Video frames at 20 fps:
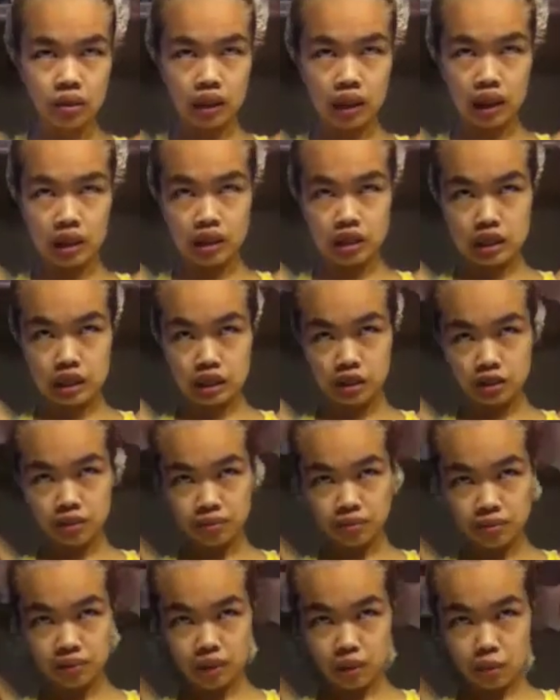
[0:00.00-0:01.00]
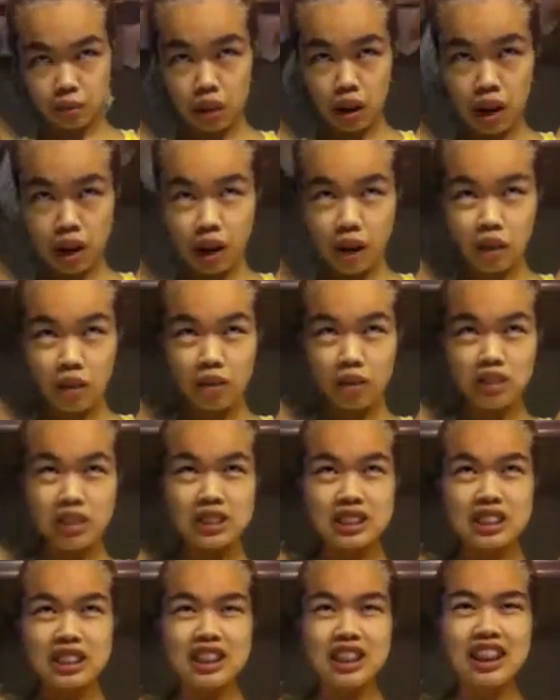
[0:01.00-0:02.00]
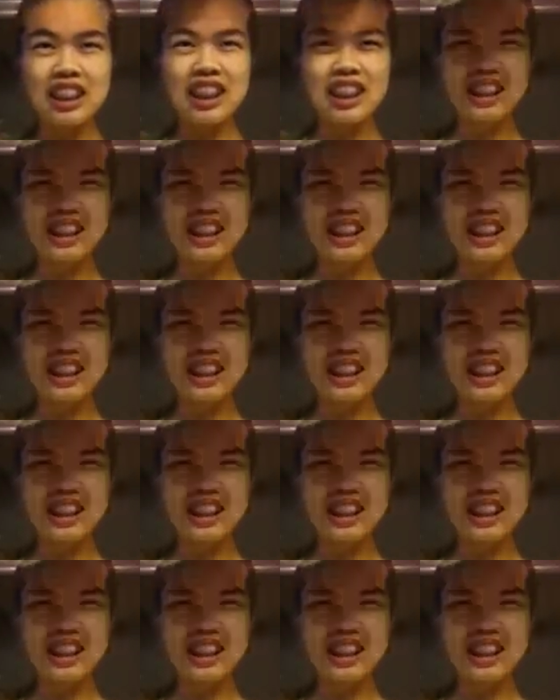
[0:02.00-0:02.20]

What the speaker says: like so. Whoa! See,